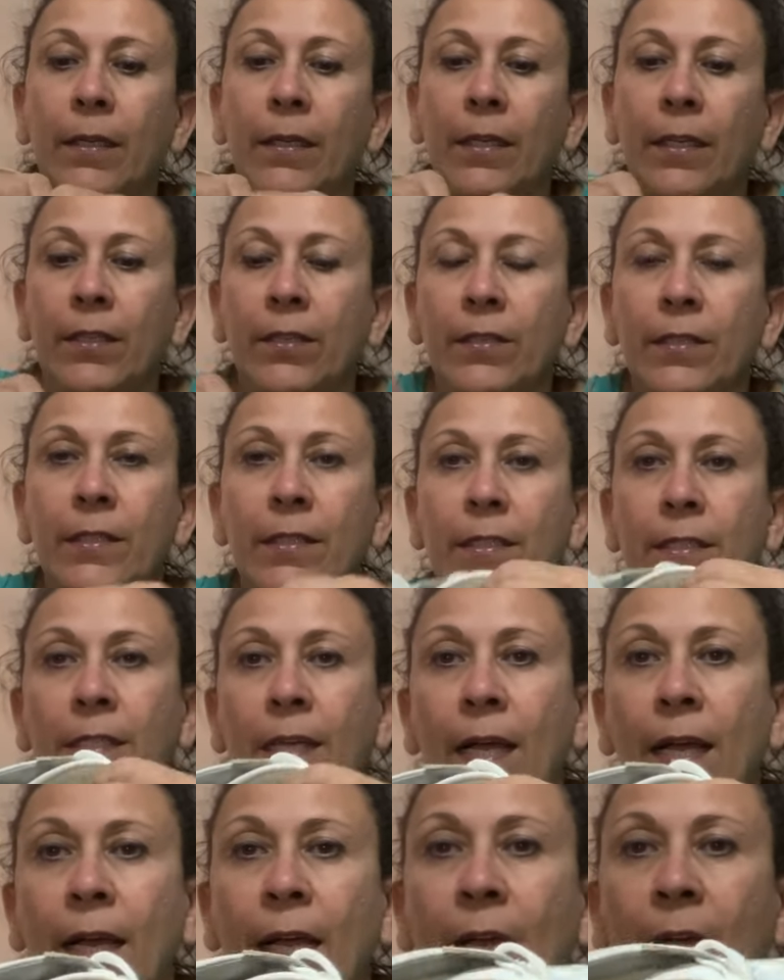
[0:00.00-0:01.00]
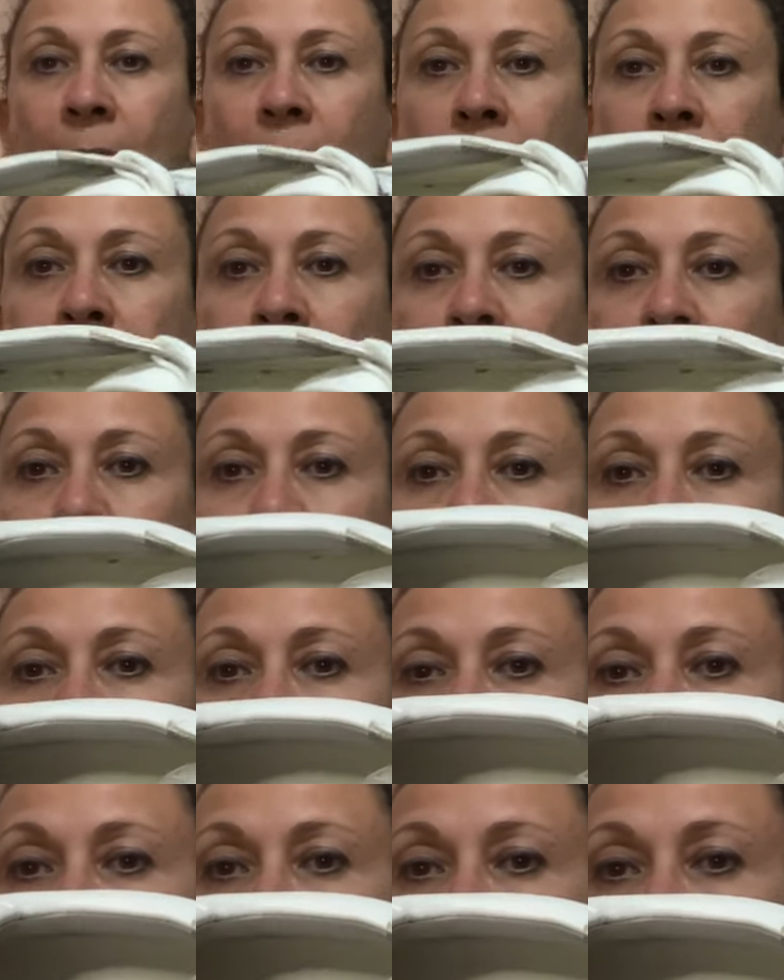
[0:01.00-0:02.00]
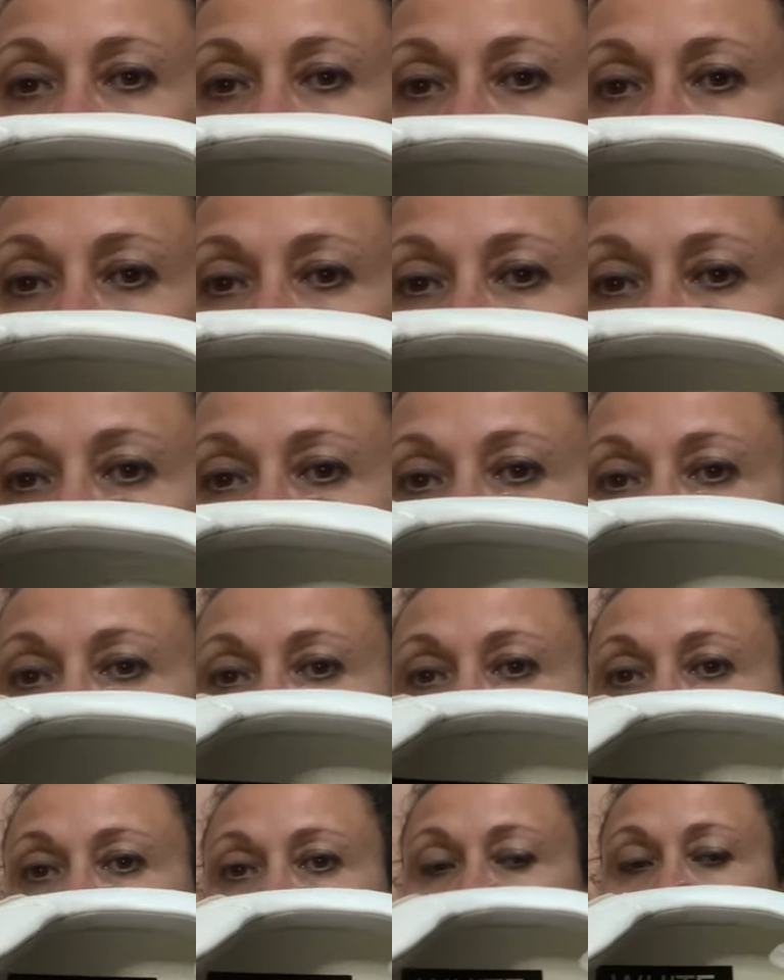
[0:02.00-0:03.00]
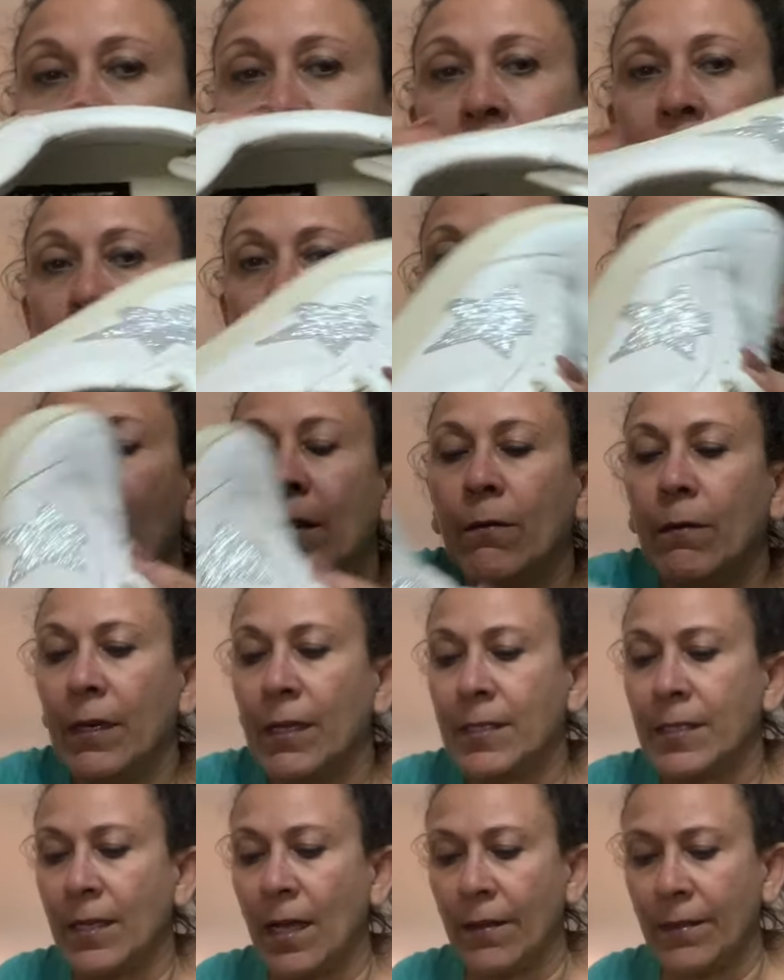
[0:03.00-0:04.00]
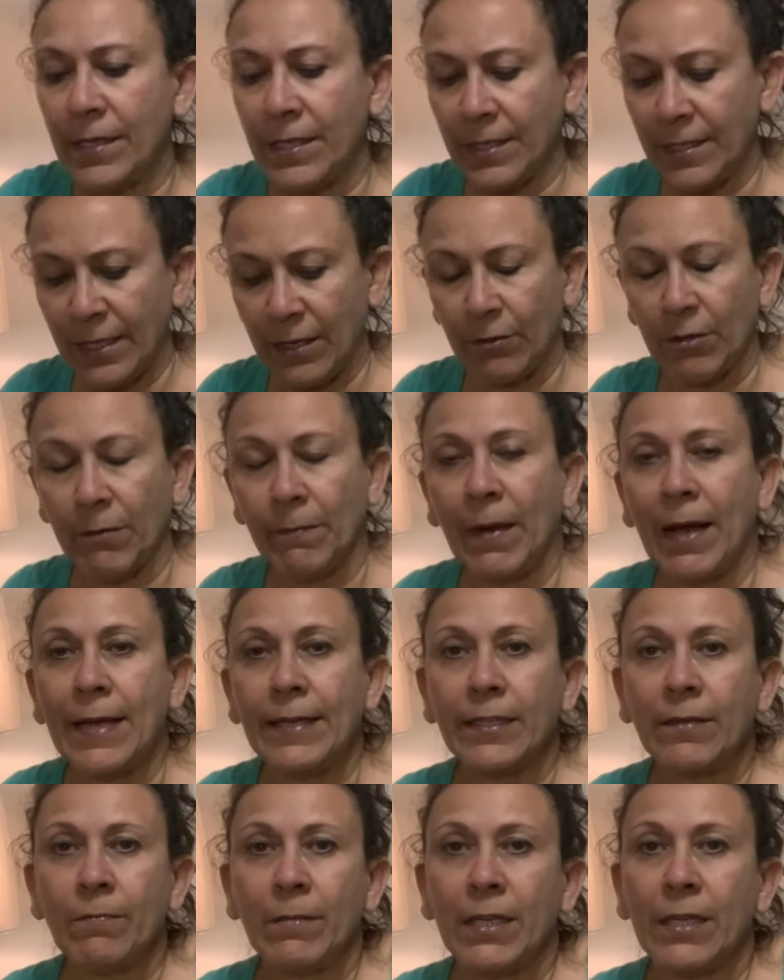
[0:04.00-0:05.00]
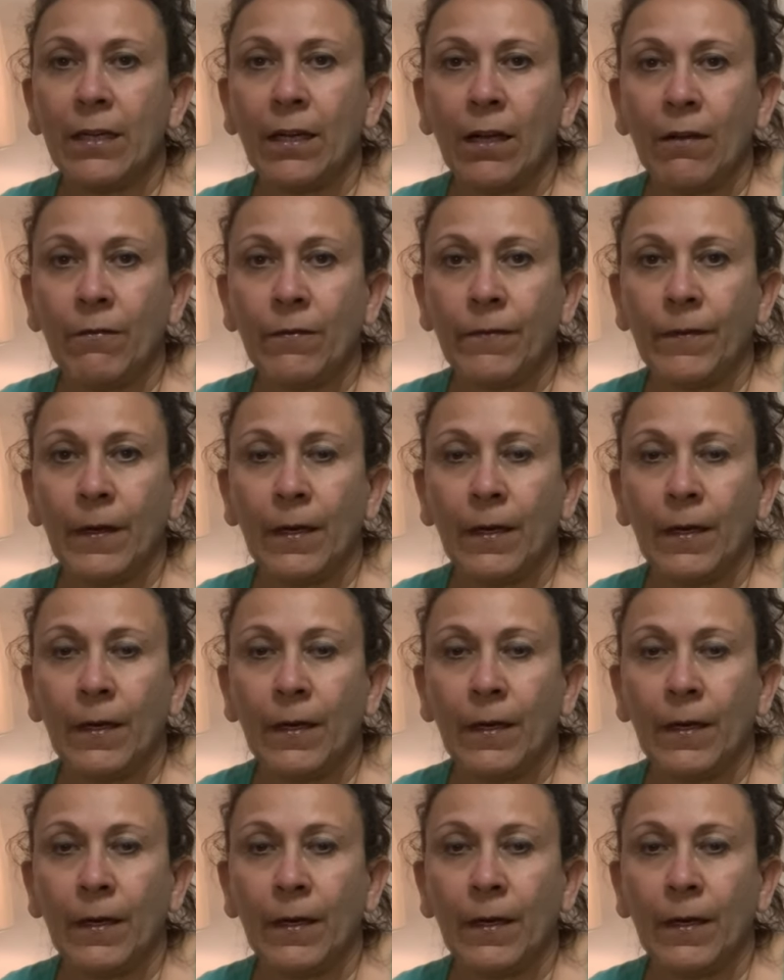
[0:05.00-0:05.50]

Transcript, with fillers: Here's the tag inside, White Raven. When I saw these, they reminded me of